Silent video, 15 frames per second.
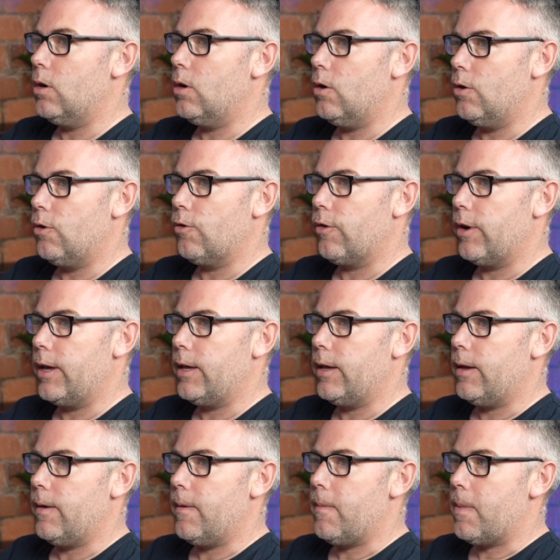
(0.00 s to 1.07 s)
hungry,
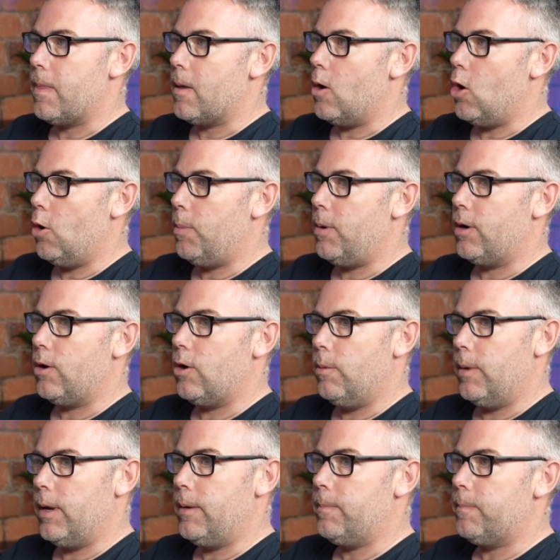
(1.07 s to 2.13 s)
up and
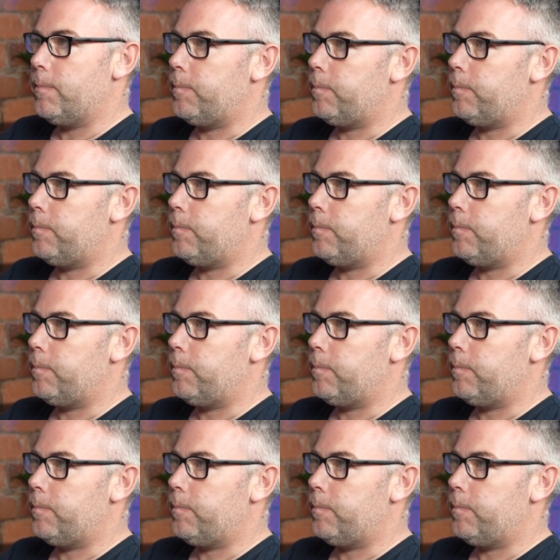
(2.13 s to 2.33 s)
coming,